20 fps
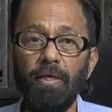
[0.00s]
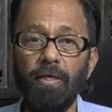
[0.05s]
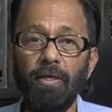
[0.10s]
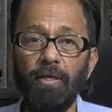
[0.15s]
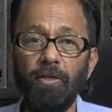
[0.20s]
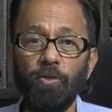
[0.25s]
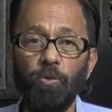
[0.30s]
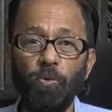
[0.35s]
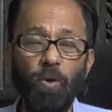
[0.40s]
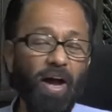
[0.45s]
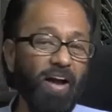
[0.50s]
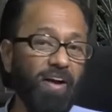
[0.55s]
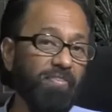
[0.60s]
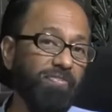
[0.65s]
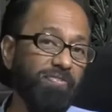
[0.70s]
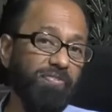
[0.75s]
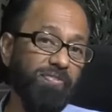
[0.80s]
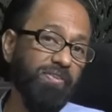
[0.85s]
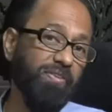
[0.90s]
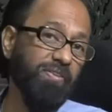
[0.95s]
You
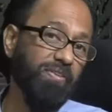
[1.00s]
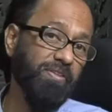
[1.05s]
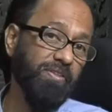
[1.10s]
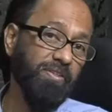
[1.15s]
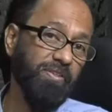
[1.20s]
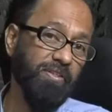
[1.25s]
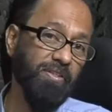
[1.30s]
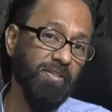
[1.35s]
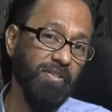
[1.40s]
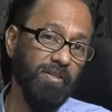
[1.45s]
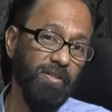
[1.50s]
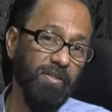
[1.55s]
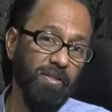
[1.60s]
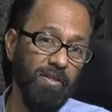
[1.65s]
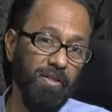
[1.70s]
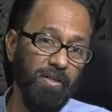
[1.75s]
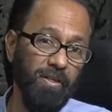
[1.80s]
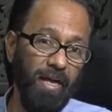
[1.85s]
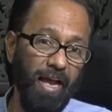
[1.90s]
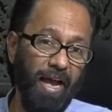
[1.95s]
have
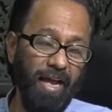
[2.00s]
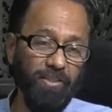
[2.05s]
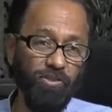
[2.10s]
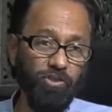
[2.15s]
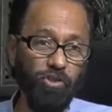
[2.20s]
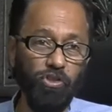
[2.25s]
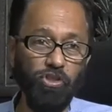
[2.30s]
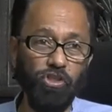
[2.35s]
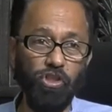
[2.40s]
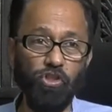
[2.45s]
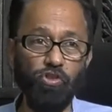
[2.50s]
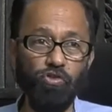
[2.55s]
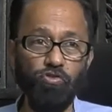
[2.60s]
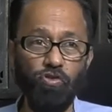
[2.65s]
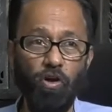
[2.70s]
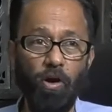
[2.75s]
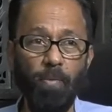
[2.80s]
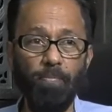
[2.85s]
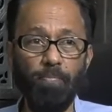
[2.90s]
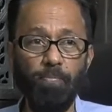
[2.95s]
actresses
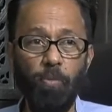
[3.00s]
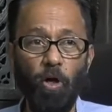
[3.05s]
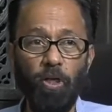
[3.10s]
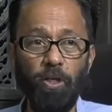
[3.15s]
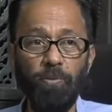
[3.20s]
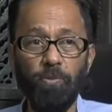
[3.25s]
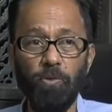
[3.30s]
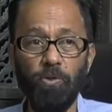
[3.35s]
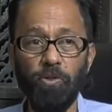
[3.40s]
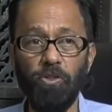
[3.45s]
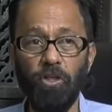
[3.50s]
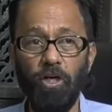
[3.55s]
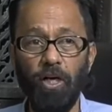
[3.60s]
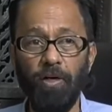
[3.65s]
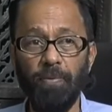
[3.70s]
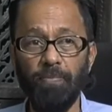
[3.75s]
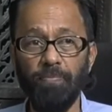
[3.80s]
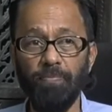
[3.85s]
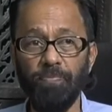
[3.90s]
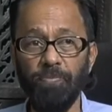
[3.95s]
from
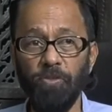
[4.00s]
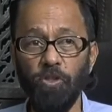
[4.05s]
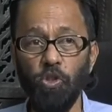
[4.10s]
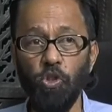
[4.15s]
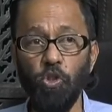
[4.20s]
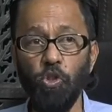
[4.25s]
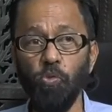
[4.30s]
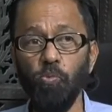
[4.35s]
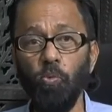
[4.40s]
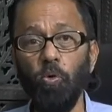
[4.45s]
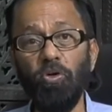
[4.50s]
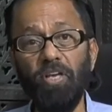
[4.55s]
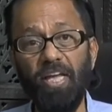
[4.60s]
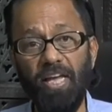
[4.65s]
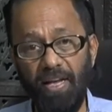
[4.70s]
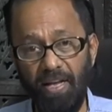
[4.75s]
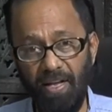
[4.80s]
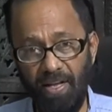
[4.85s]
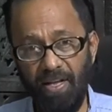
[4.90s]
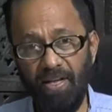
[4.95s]
Bollywood
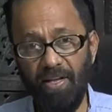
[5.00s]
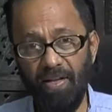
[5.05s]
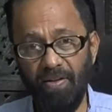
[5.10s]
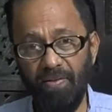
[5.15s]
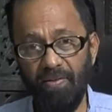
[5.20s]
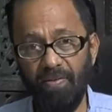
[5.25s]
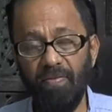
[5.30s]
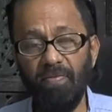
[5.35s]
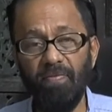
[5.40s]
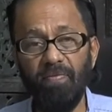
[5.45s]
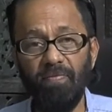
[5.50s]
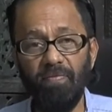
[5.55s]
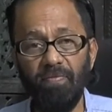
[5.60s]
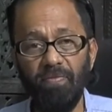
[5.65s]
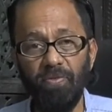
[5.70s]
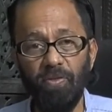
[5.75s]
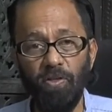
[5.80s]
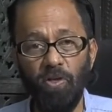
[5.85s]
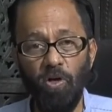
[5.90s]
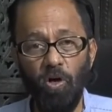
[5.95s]
swooning
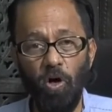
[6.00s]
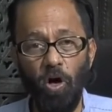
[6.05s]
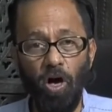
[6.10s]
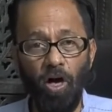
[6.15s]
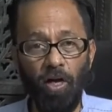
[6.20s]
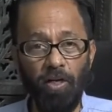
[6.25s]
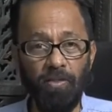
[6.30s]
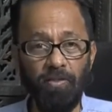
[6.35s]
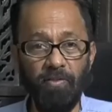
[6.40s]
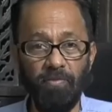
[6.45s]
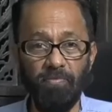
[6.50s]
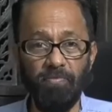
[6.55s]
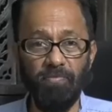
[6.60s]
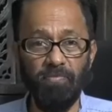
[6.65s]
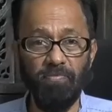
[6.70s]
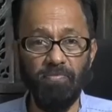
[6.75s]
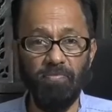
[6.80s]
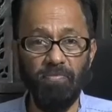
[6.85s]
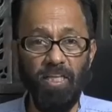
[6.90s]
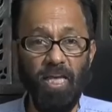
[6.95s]
on
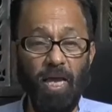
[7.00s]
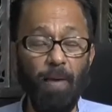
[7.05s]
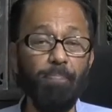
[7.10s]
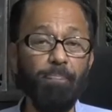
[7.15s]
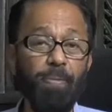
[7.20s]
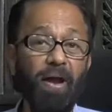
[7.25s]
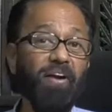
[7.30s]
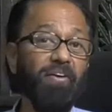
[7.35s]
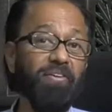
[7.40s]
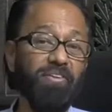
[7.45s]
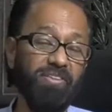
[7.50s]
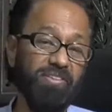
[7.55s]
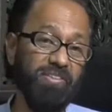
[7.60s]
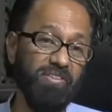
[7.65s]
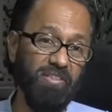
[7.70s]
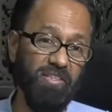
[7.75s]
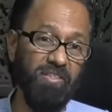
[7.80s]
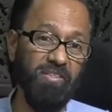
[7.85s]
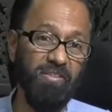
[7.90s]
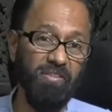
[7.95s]
the
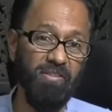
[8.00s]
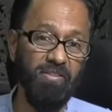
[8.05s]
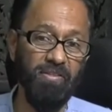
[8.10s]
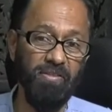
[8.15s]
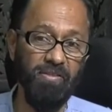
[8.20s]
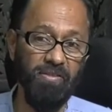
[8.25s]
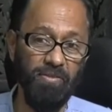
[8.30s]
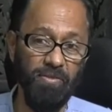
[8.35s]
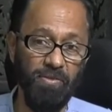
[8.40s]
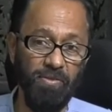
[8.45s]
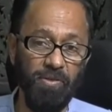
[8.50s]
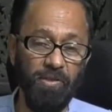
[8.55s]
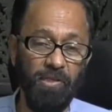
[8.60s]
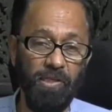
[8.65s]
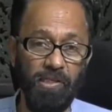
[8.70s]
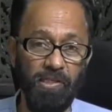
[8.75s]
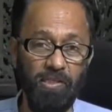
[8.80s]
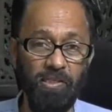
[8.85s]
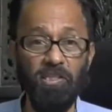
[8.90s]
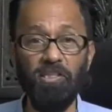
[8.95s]
apparent
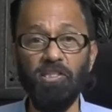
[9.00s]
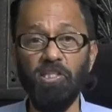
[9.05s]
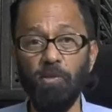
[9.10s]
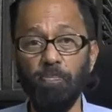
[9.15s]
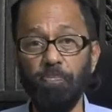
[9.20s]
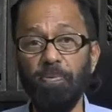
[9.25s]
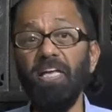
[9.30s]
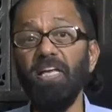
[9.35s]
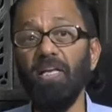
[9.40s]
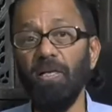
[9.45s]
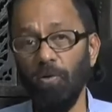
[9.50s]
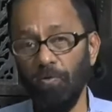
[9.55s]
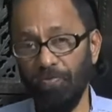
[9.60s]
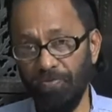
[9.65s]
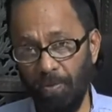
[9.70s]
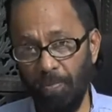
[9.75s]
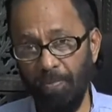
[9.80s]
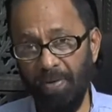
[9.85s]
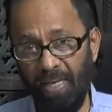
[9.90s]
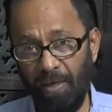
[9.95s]
sex appeal of the
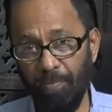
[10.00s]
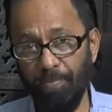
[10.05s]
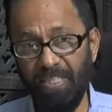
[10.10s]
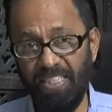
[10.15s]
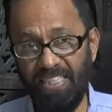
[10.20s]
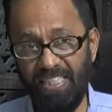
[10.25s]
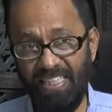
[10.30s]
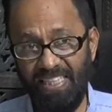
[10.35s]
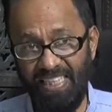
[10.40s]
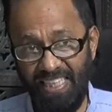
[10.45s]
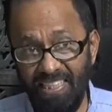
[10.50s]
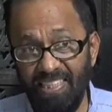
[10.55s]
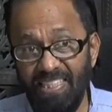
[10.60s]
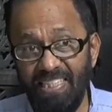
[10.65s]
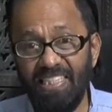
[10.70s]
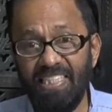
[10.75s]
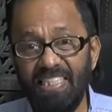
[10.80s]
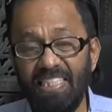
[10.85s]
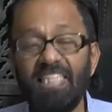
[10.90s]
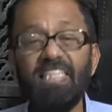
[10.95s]
male protagonist.